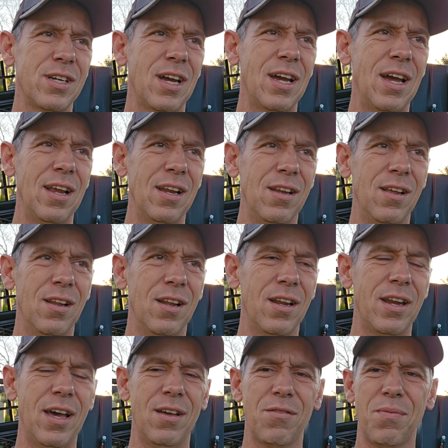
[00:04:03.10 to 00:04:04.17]
you I had a little
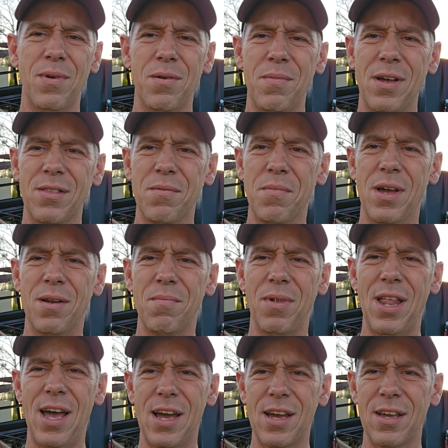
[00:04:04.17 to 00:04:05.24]
announcement about the Men in
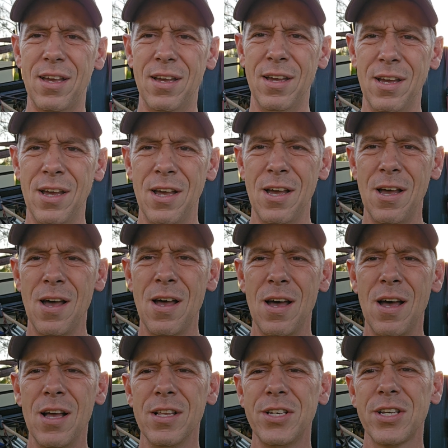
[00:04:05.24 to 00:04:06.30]
Black.
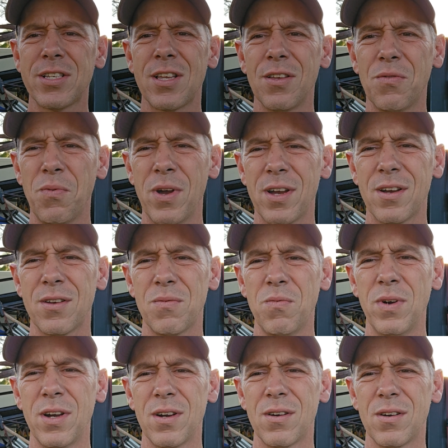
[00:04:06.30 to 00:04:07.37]
Just because we're,
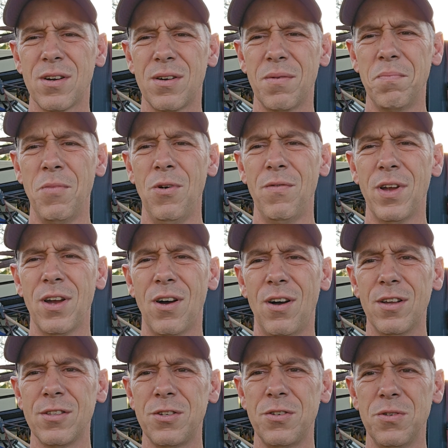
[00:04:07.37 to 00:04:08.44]
we're moving
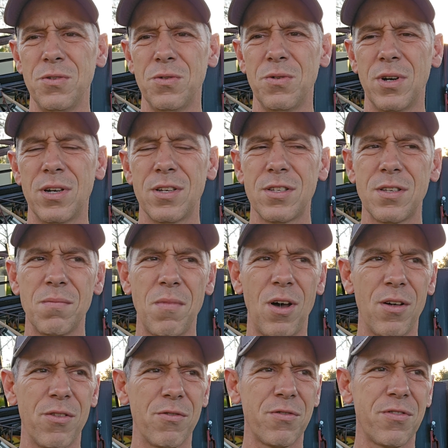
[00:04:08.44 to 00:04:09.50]
on to some
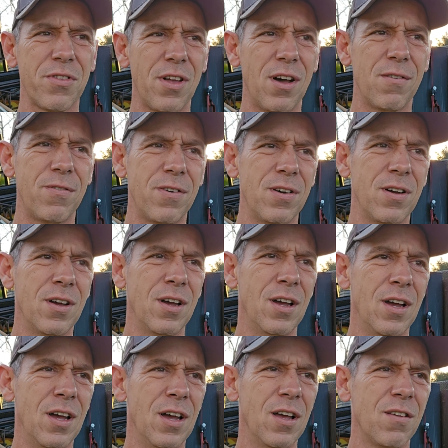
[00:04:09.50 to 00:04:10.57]
other stuff.
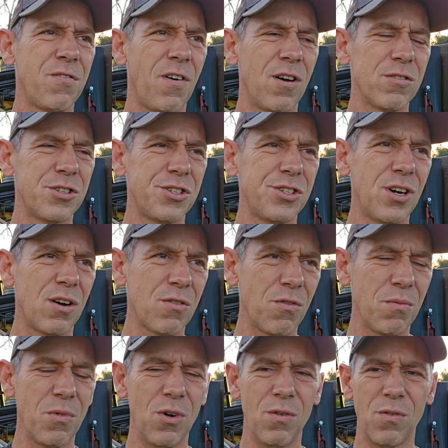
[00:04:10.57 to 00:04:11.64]
As far as junk
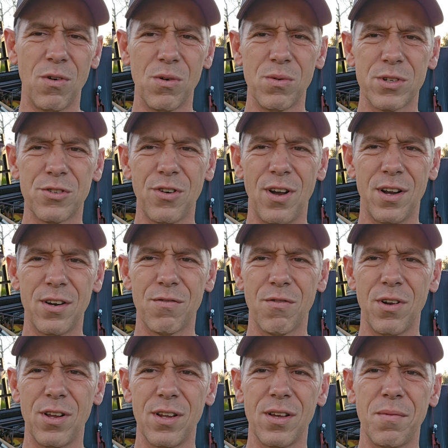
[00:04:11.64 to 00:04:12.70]
removal, we're trying to
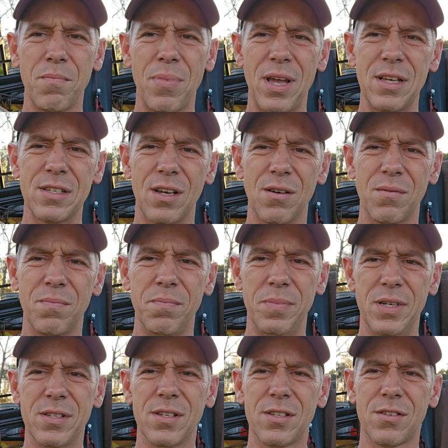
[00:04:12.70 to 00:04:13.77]
really base our
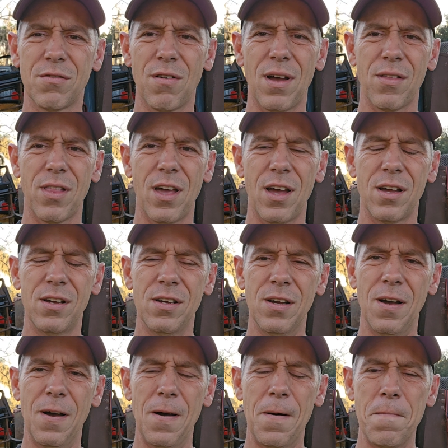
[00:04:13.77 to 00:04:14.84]
business around that.
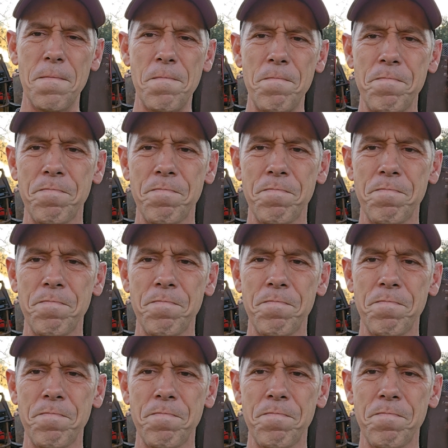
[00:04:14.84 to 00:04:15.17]
Um,